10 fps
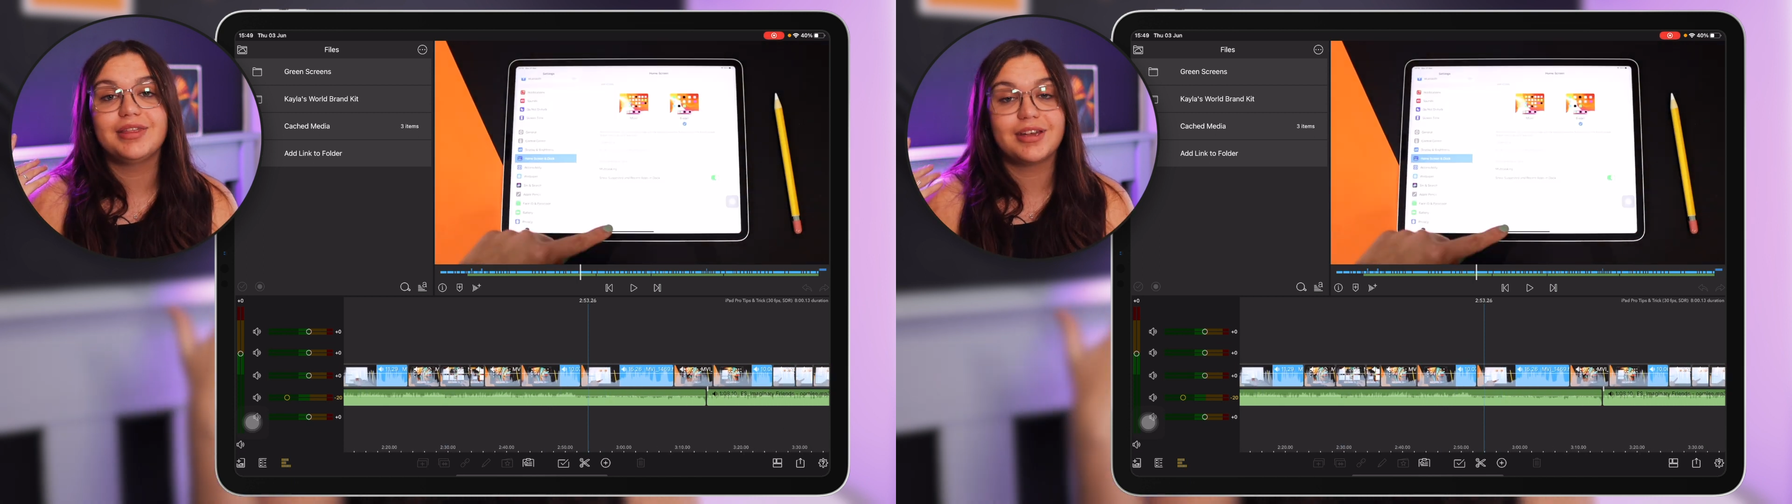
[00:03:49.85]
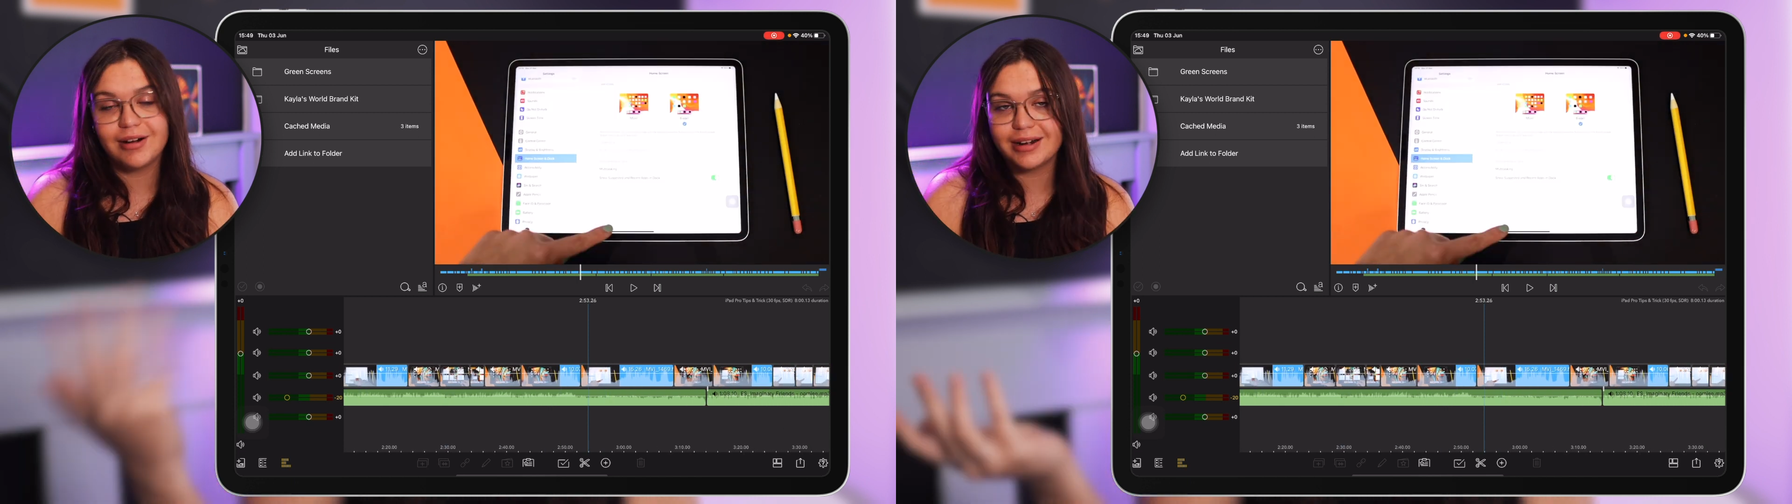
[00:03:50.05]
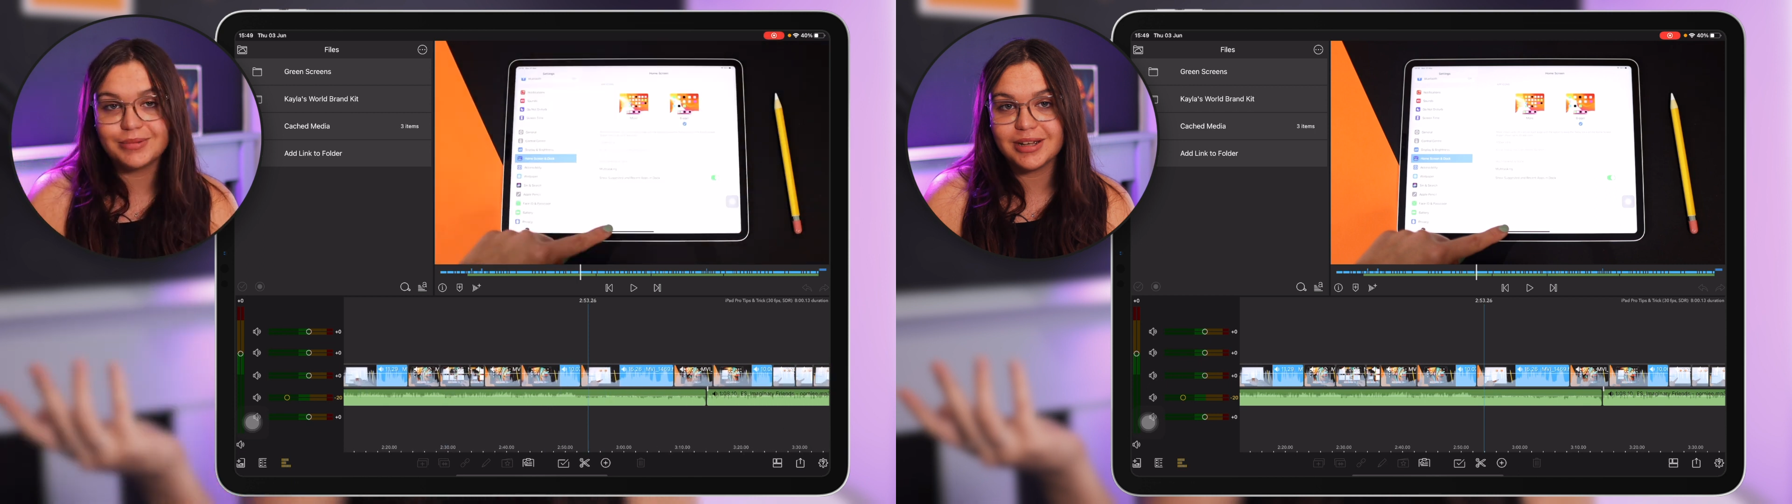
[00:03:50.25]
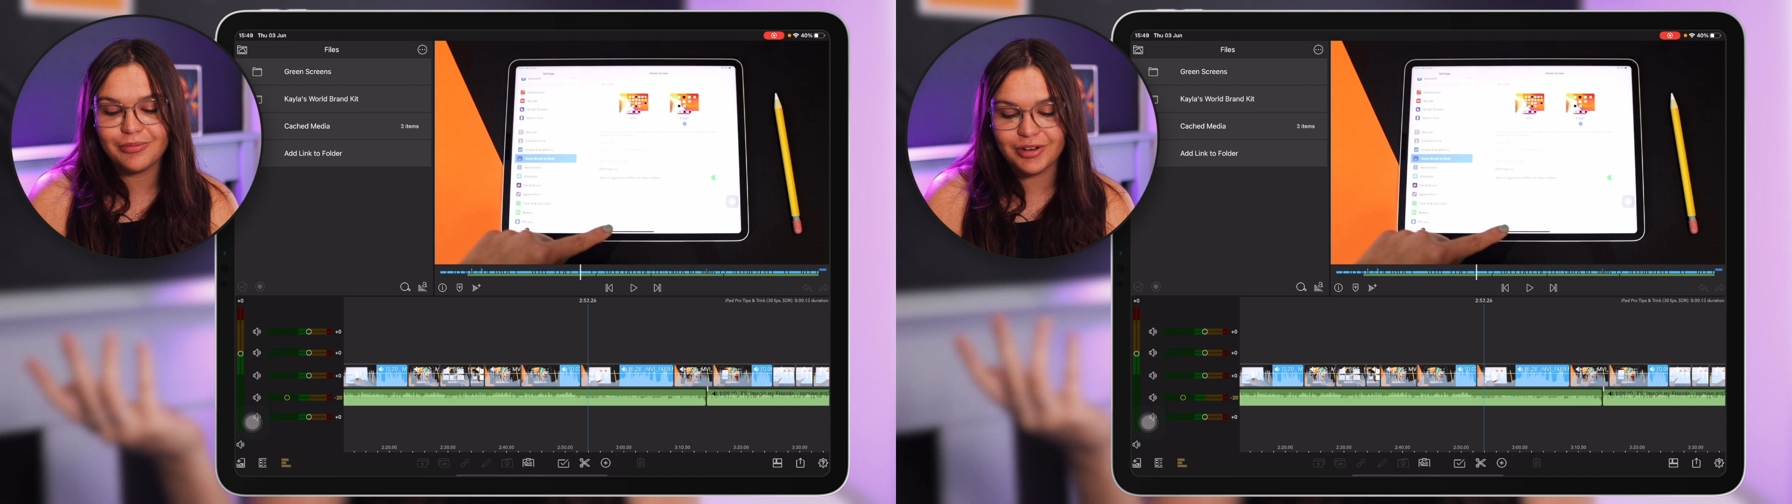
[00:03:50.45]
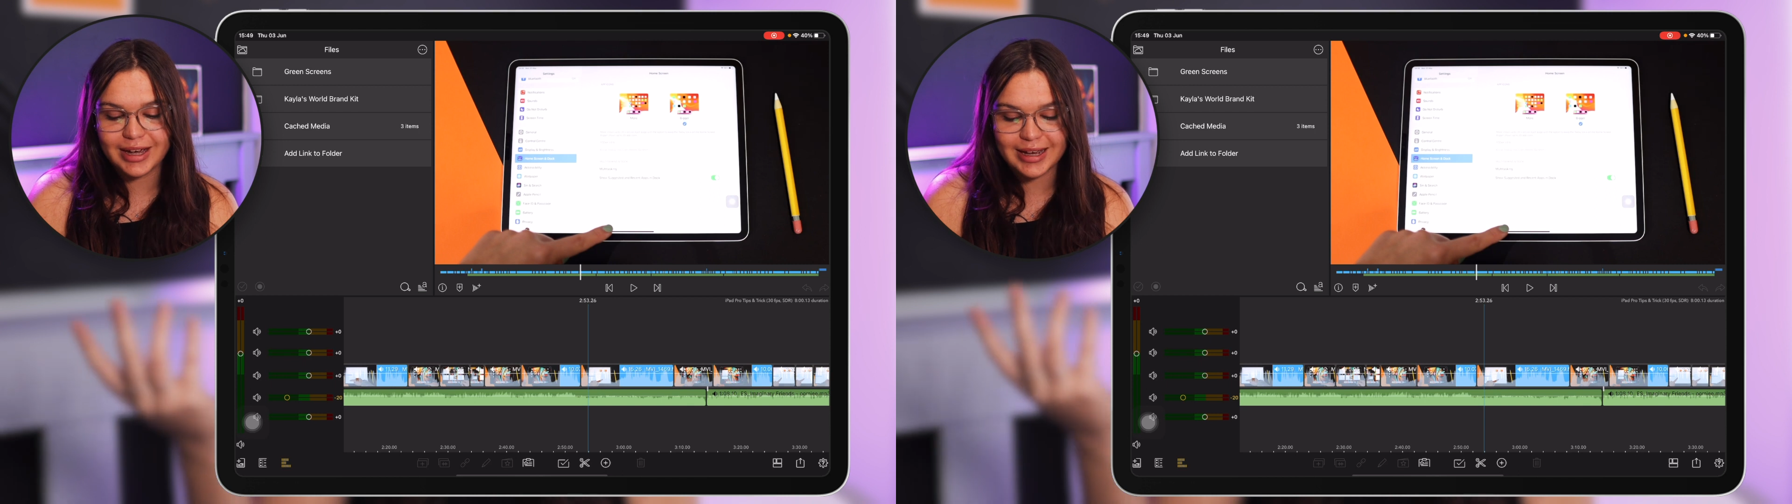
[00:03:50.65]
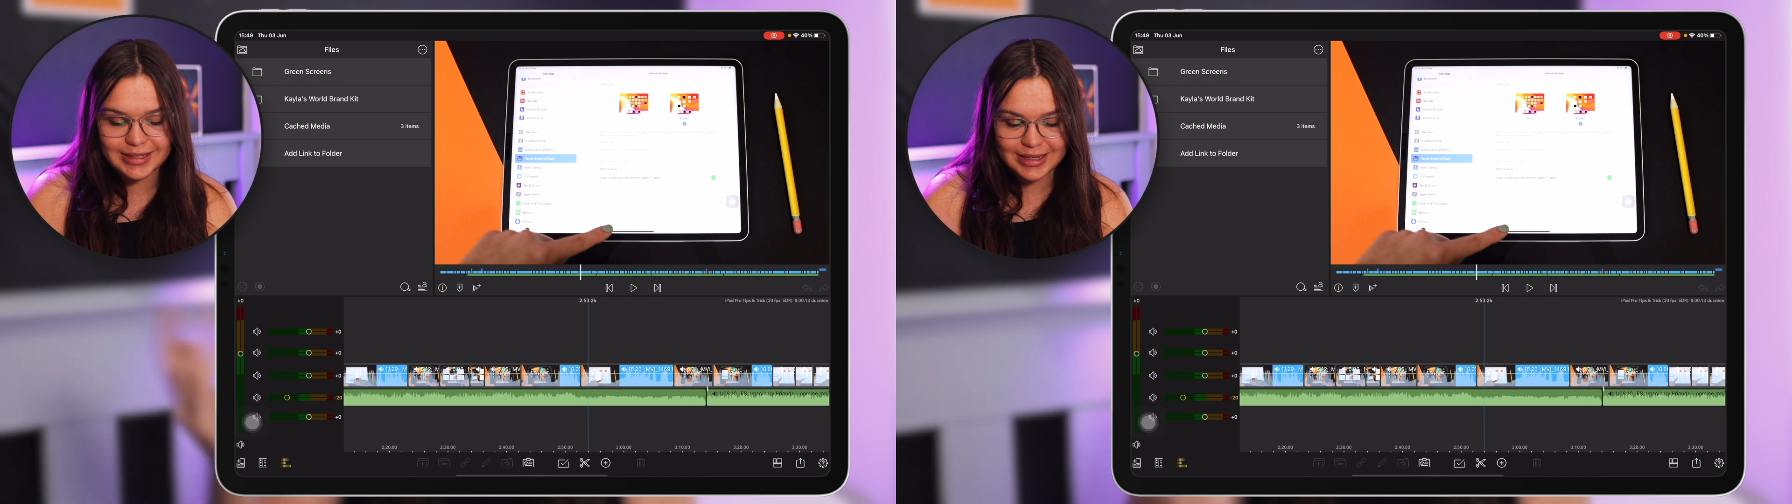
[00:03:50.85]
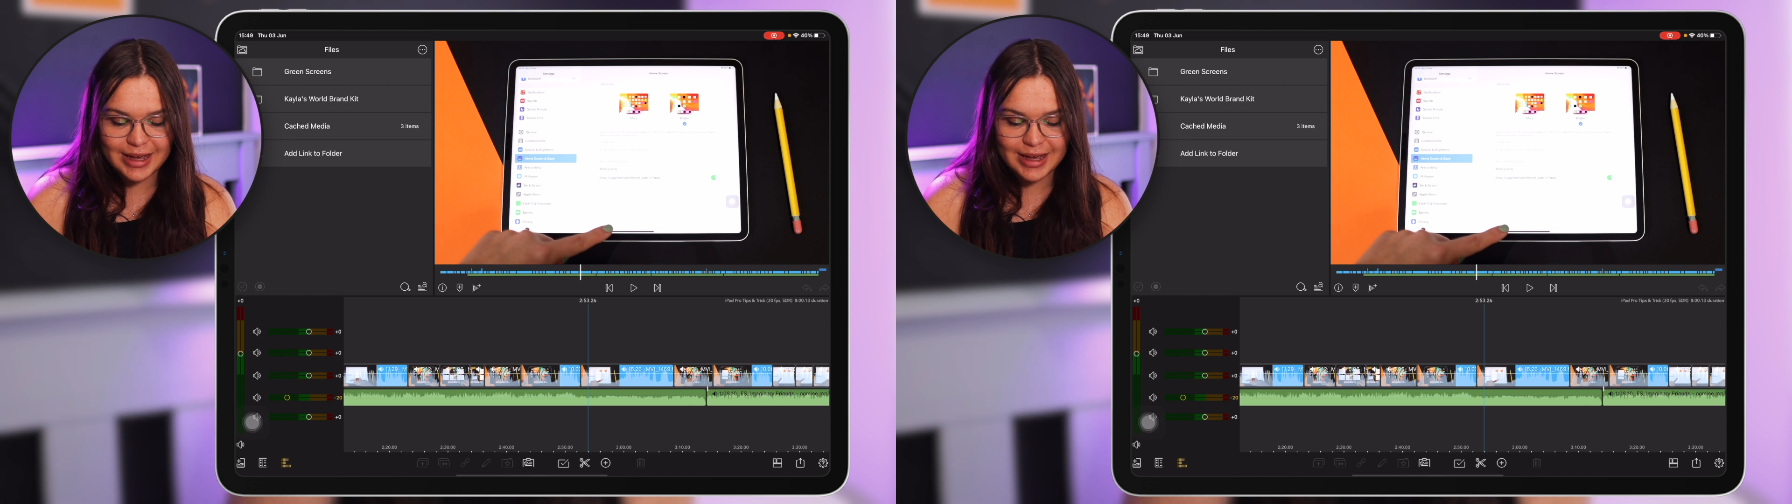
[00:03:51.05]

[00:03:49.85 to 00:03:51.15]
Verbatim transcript: in the card up top for you guys.